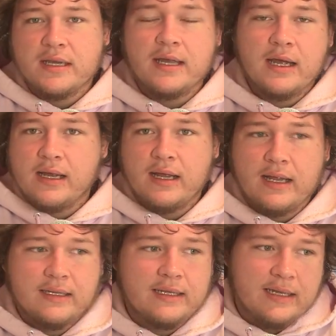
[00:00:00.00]

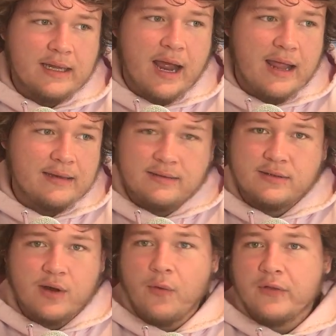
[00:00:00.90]
I
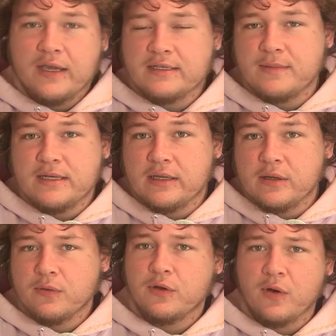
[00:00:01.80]
don't think he's been dealing
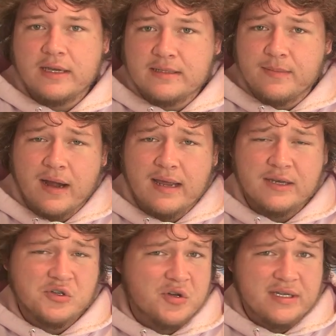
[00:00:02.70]
with a crazy amount of
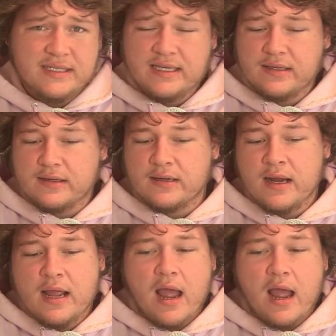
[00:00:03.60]
injuries either.